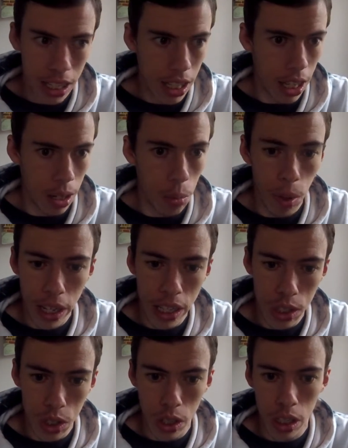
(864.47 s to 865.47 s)
get a winning
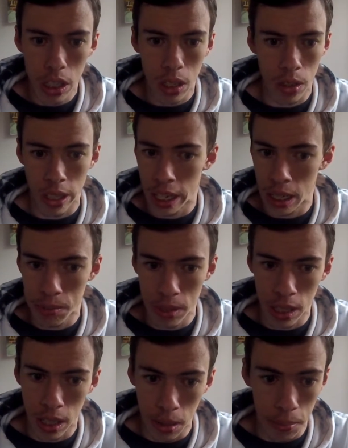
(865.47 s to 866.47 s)
streak, or it helps
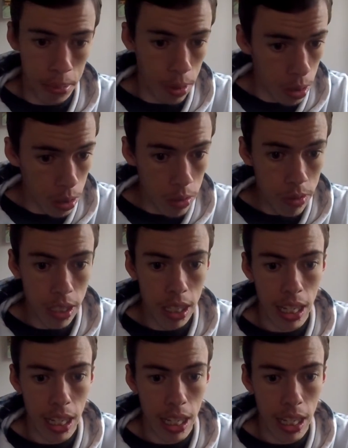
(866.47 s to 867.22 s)
you improve